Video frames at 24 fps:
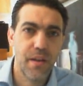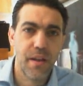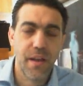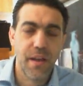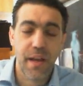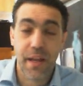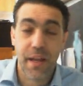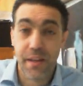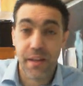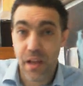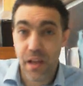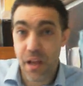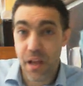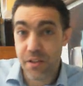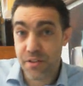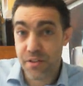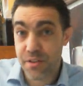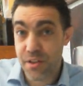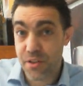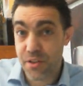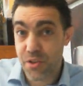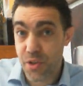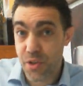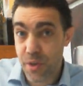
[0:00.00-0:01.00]
And the
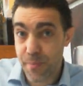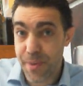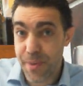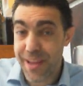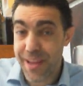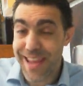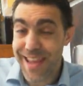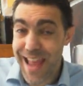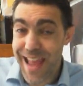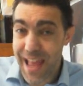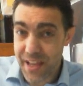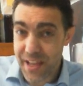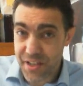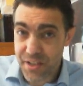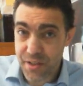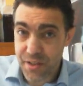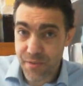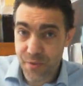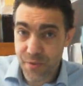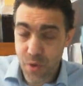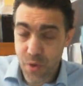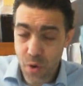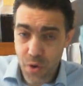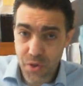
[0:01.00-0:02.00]
answer should be yes,
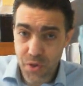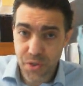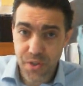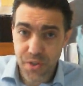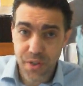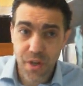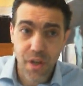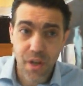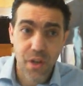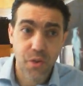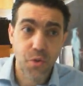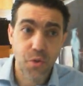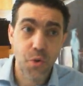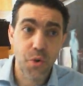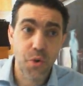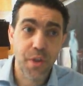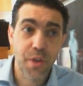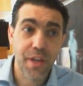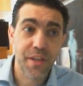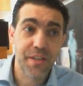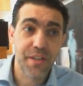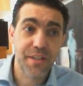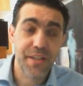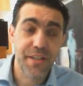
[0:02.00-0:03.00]
of course. You
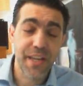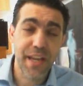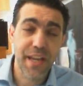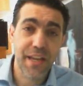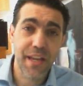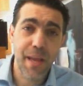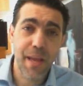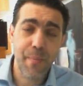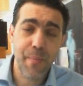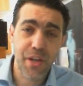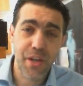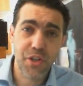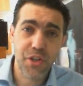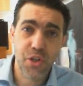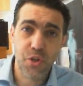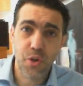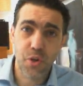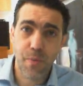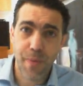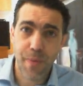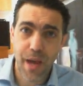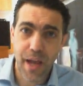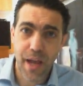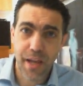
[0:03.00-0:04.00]
can see an image in
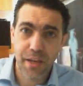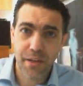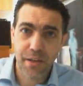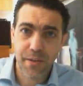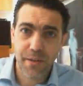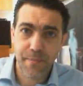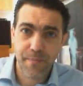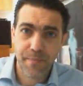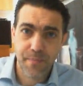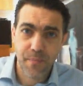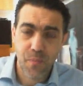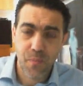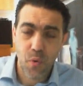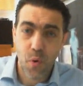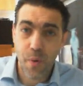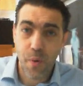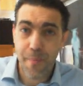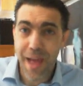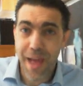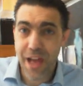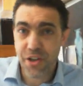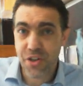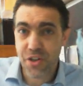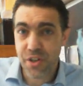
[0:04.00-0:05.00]
your mind, or
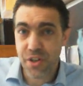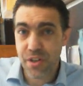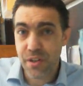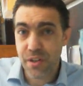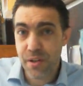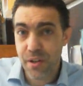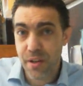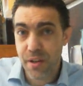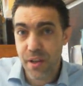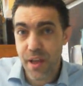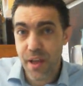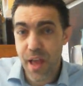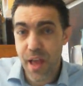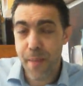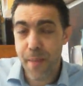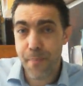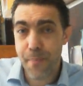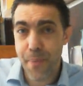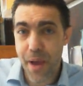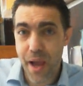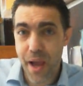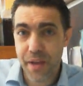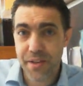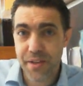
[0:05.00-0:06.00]
imagine, a
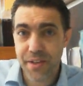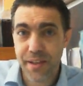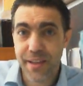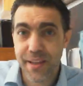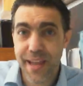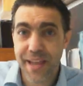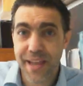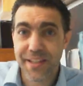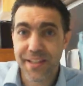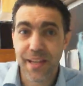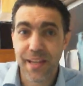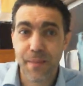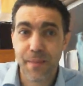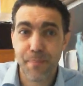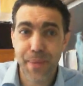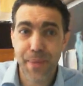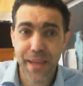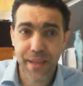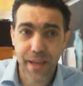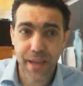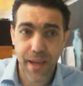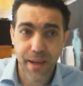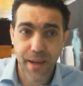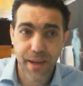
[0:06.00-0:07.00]
bud getting
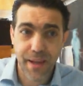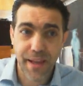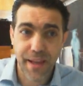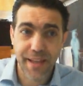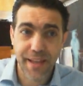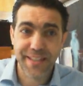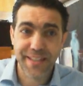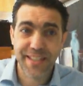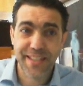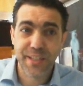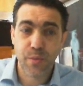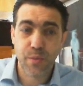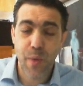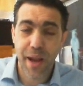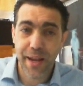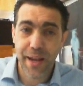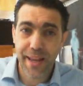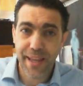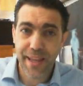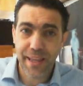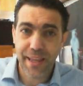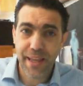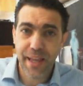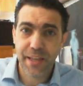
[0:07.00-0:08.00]
bigger. It's
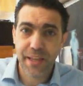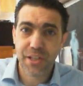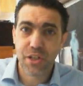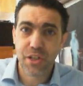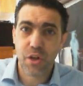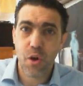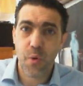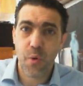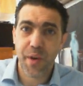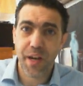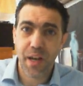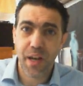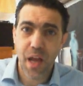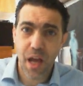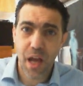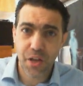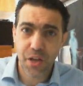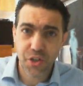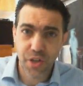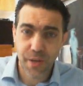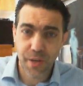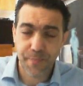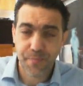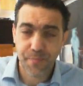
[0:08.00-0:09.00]
swelling, it's growing
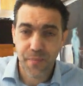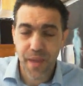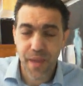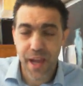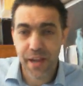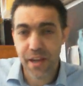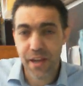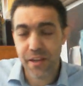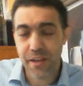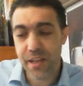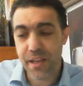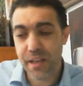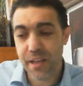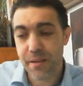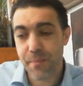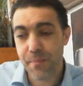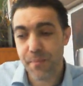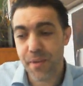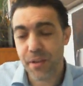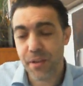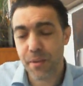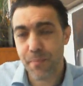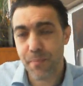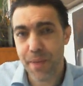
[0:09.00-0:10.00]
larger. And indeed,
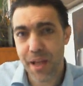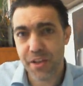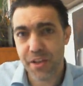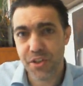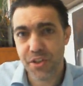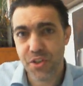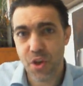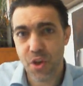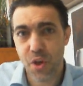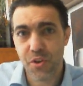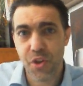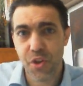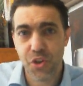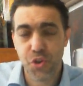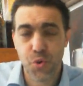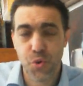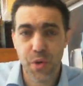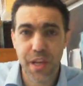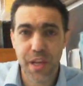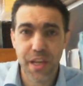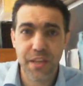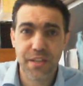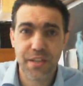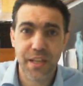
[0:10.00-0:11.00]
little buds on the
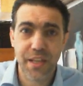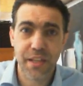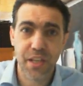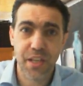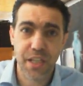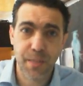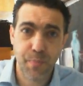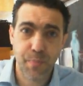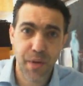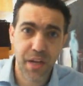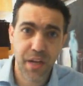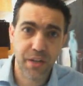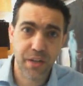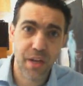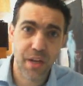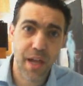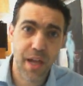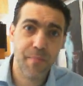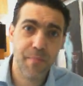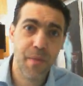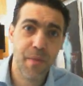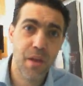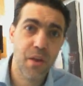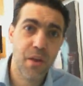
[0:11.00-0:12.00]
trees in the
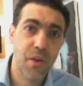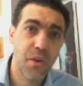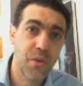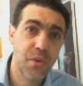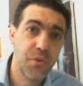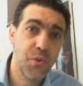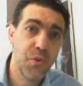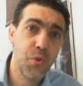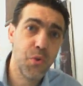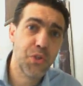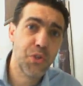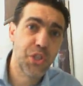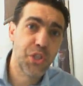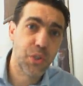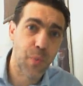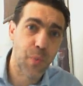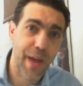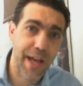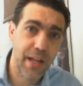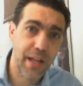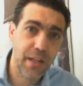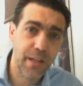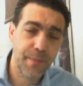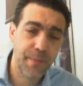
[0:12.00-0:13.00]
springtime do
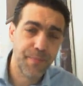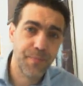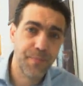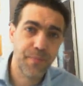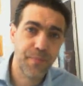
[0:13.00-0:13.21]
swell,